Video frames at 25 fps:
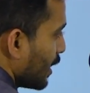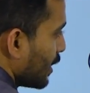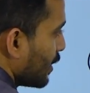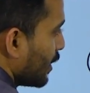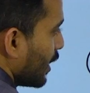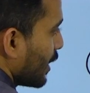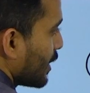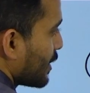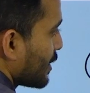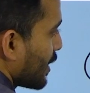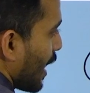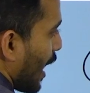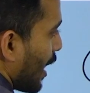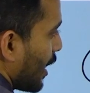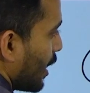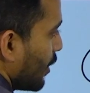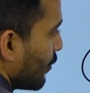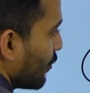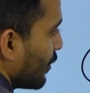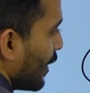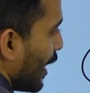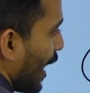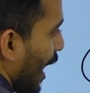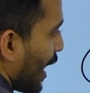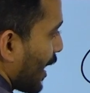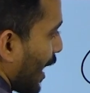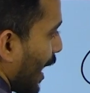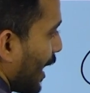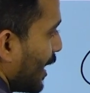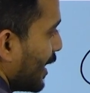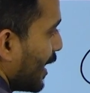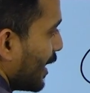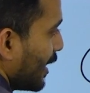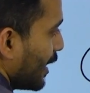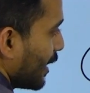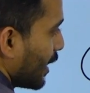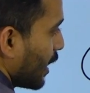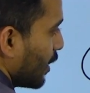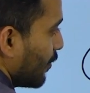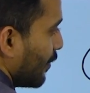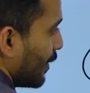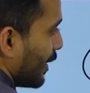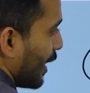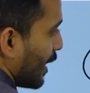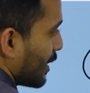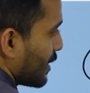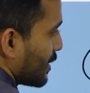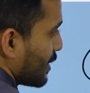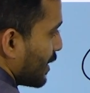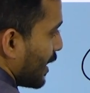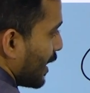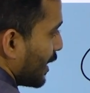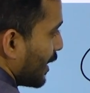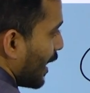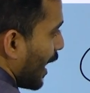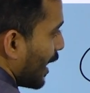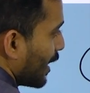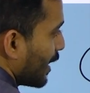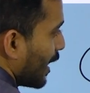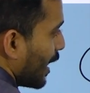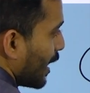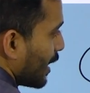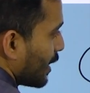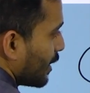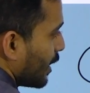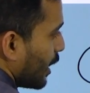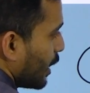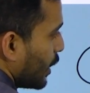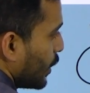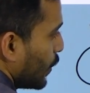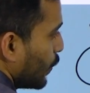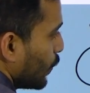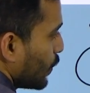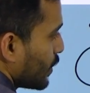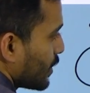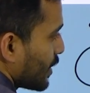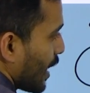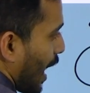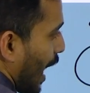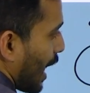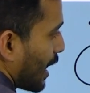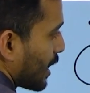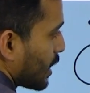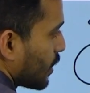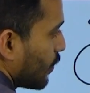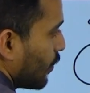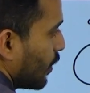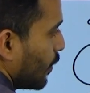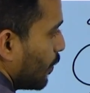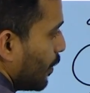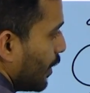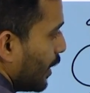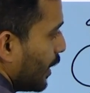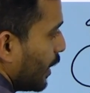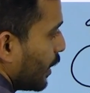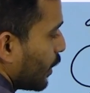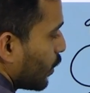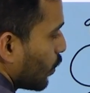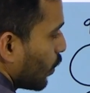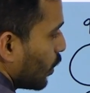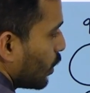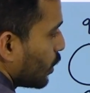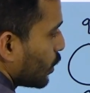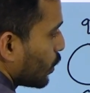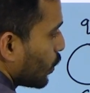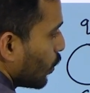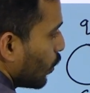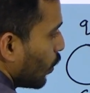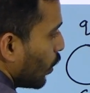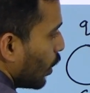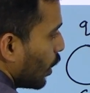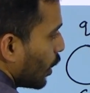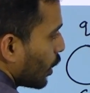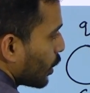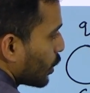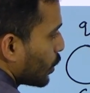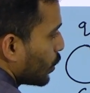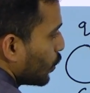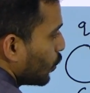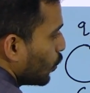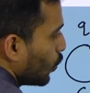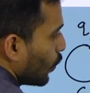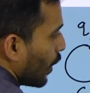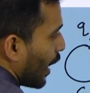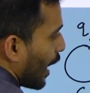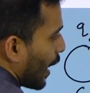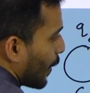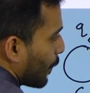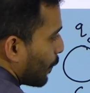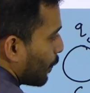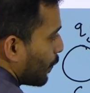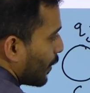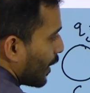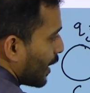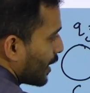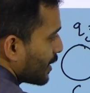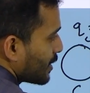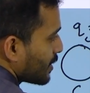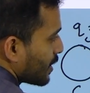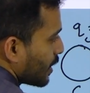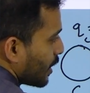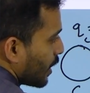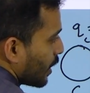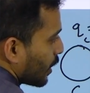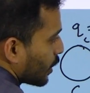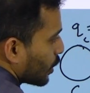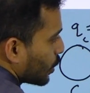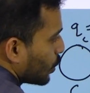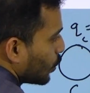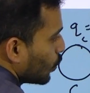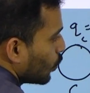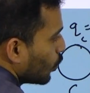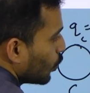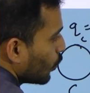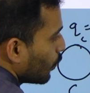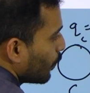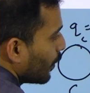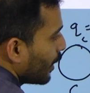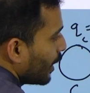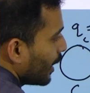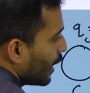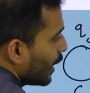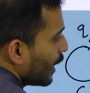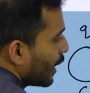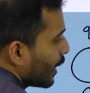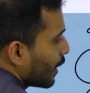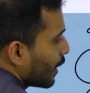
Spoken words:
If they are identical, we can say that the new charge will be equal to QA plus QB